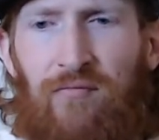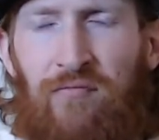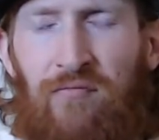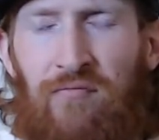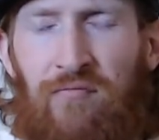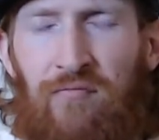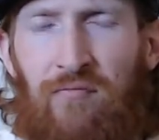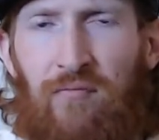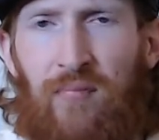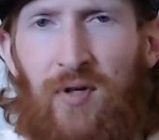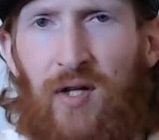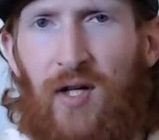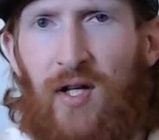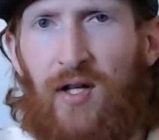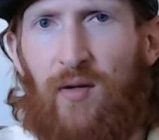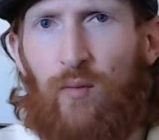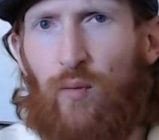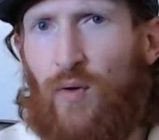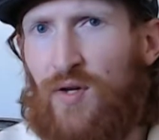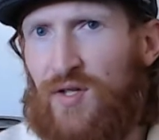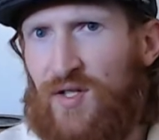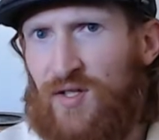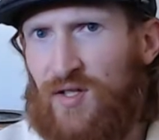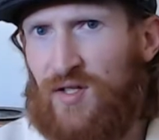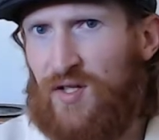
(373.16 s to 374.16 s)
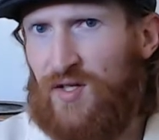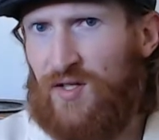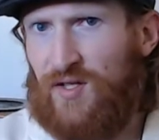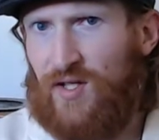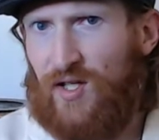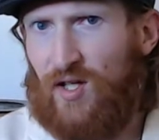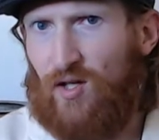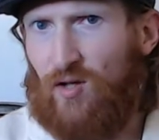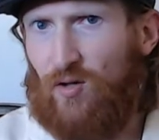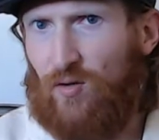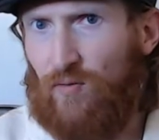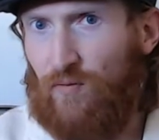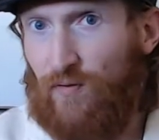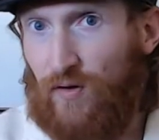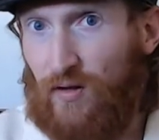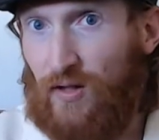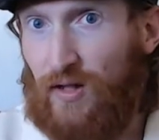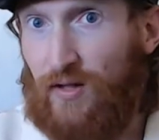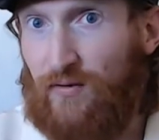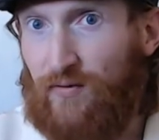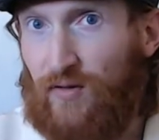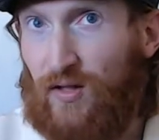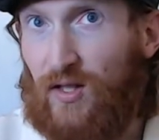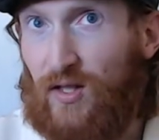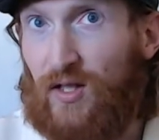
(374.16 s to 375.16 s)
But it wasn't until very,
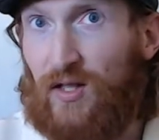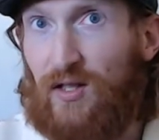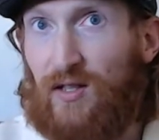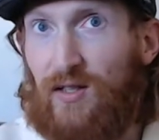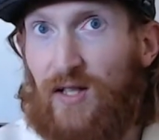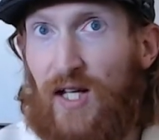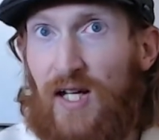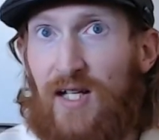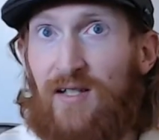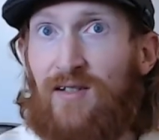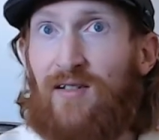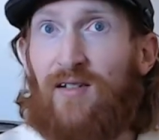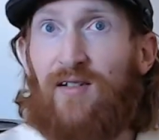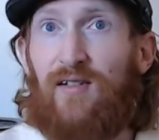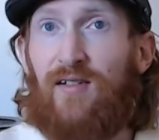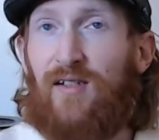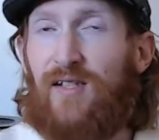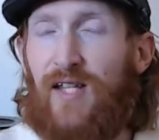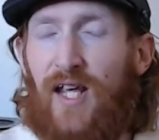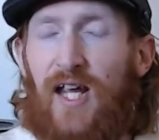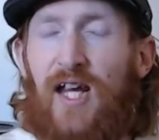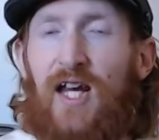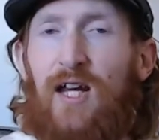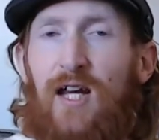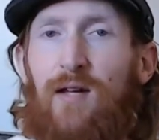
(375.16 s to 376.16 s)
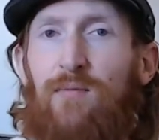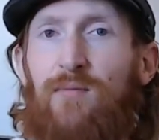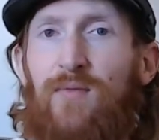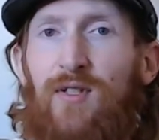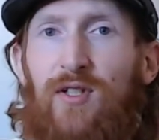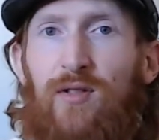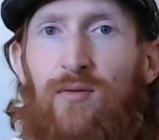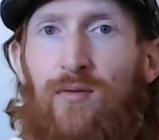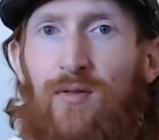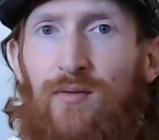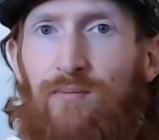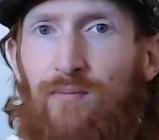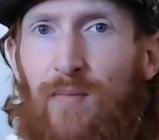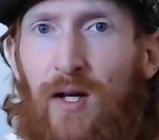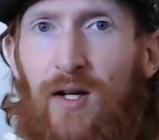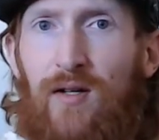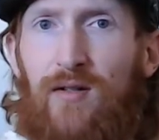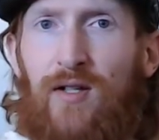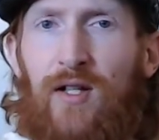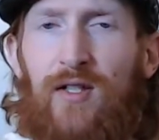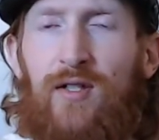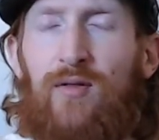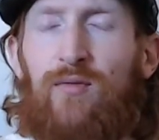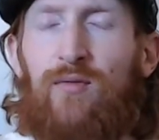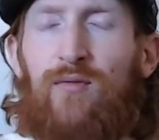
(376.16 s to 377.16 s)
very late into the game
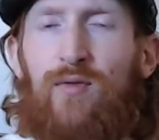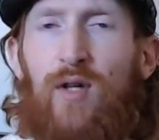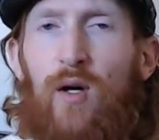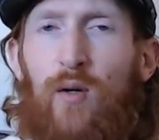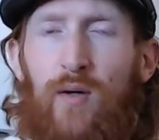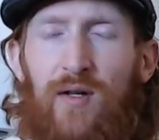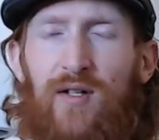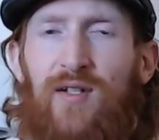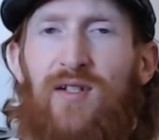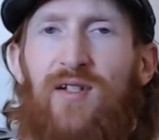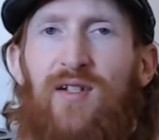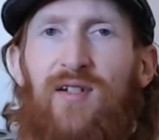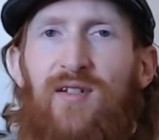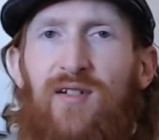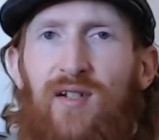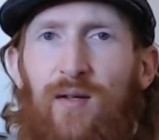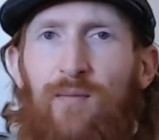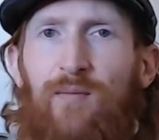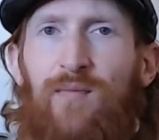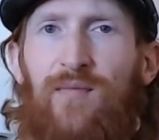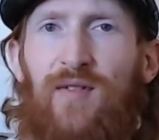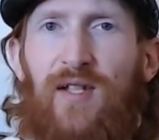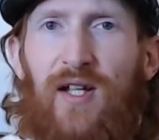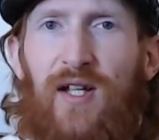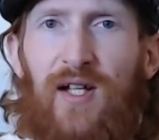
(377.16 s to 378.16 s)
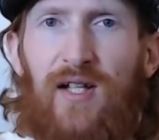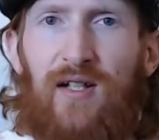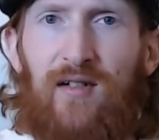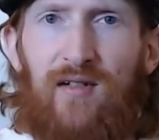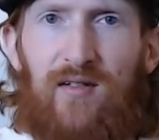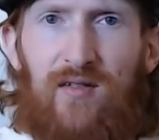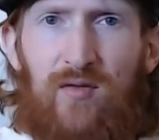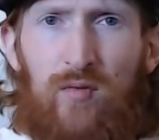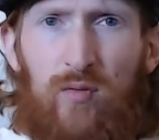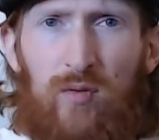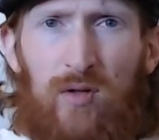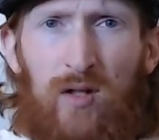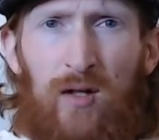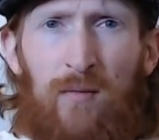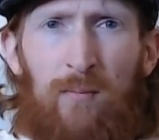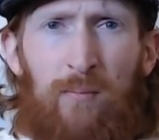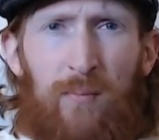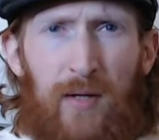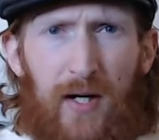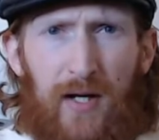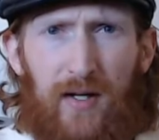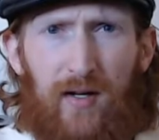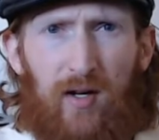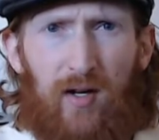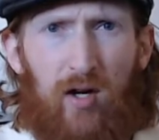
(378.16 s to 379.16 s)
that you noticed some things were a
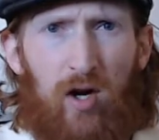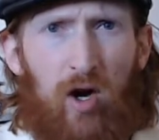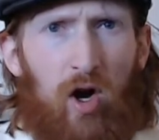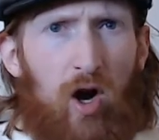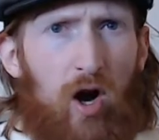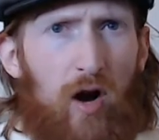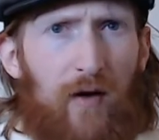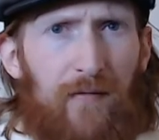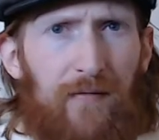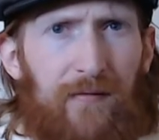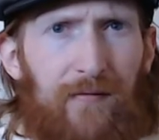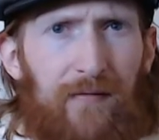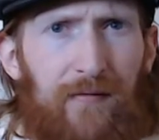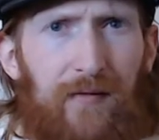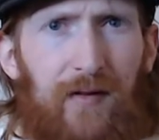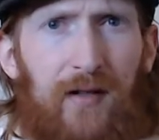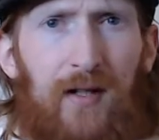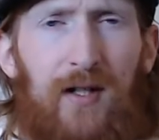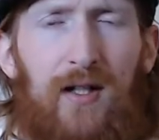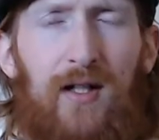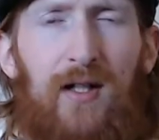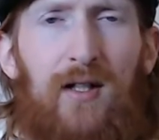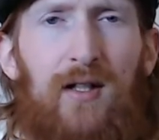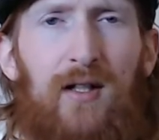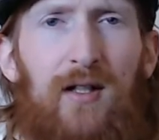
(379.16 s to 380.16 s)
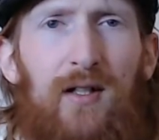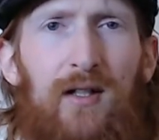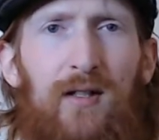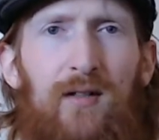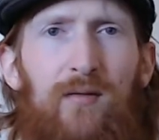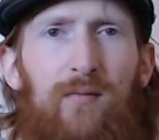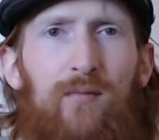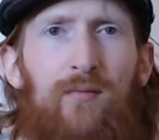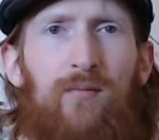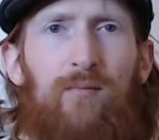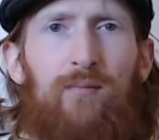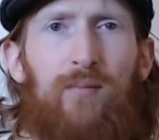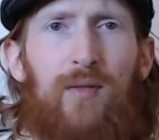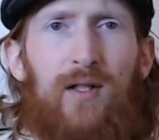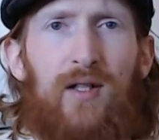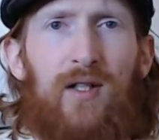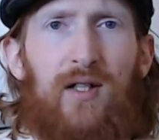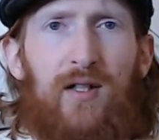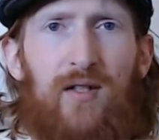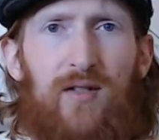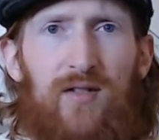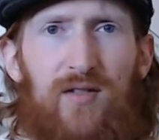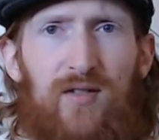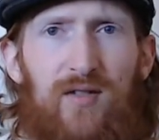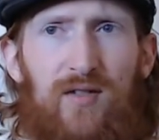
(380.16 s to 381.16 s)
bit off
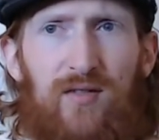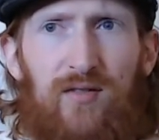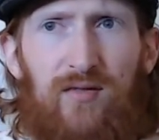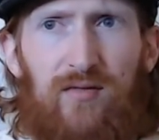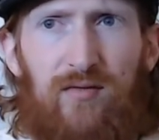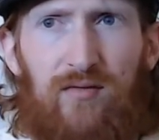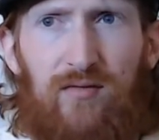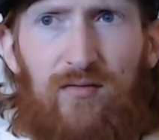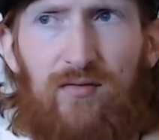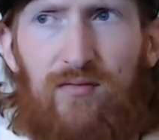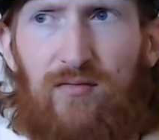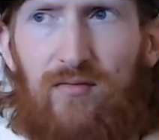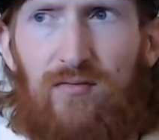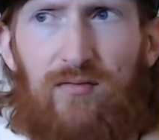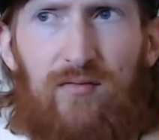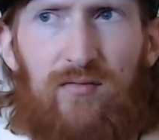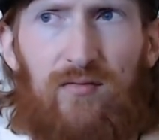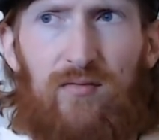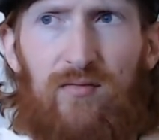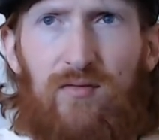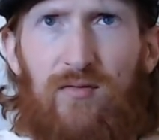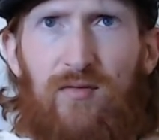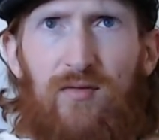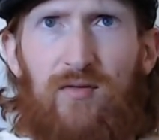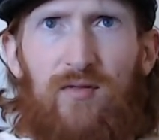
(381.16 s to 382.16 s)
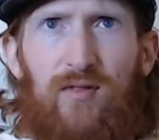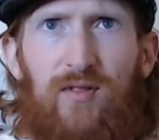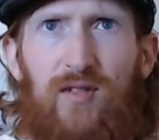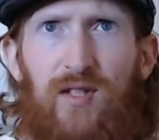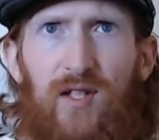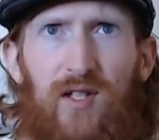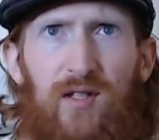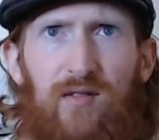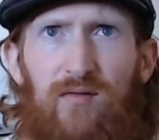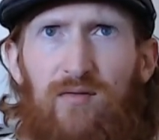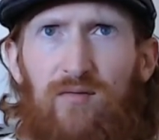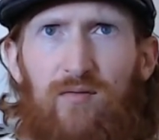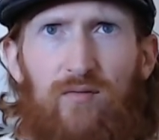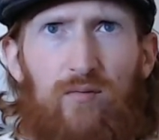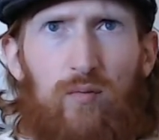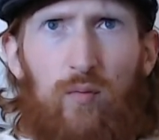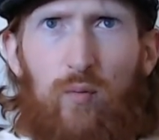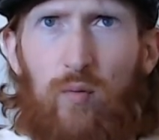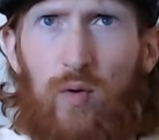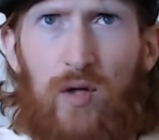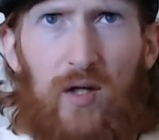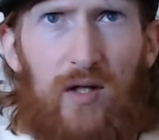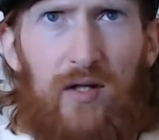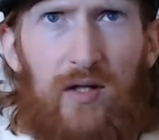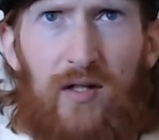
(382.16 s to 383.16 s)
because they
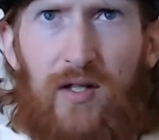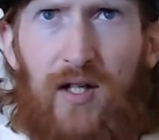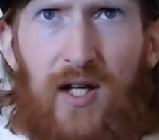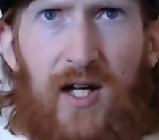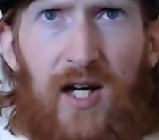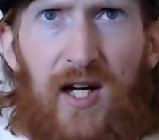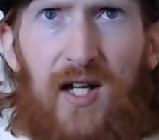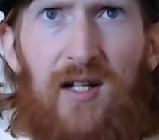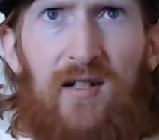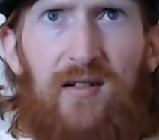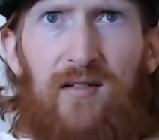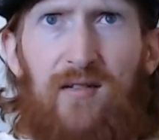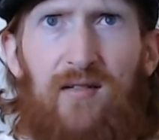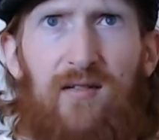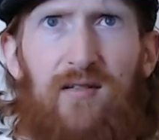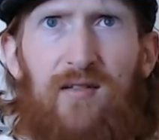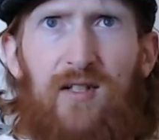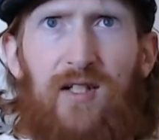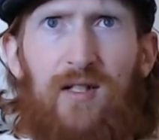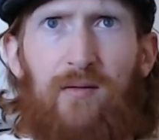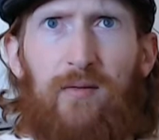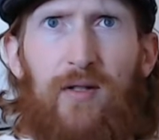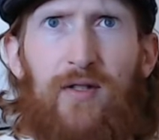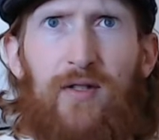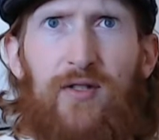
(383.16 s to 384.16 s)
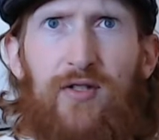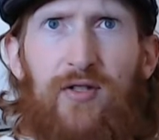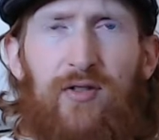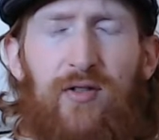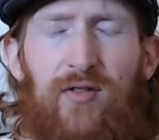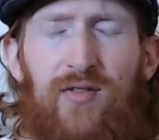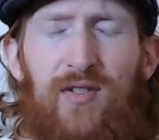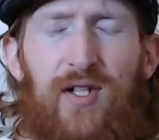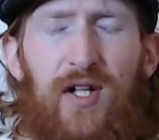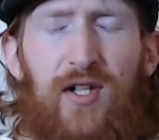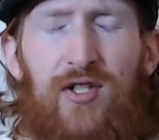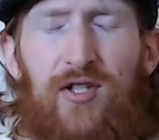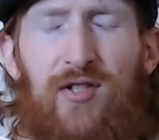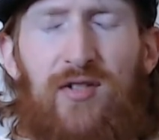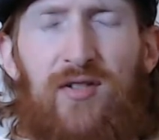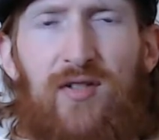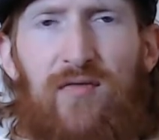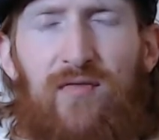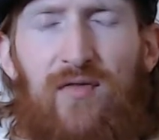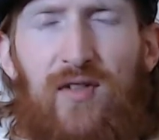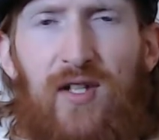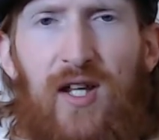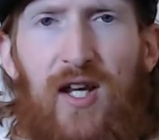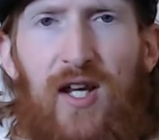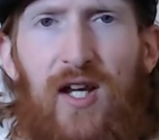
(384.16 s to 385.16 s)
weren't in the original sections of
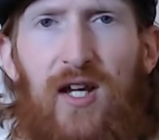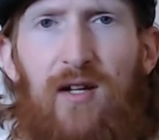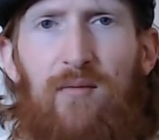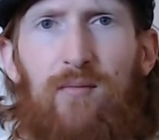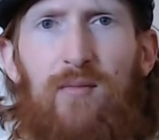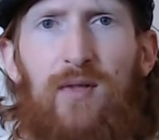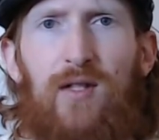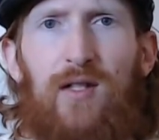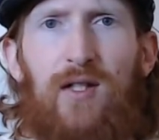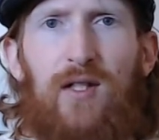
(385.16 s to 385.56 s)
the game.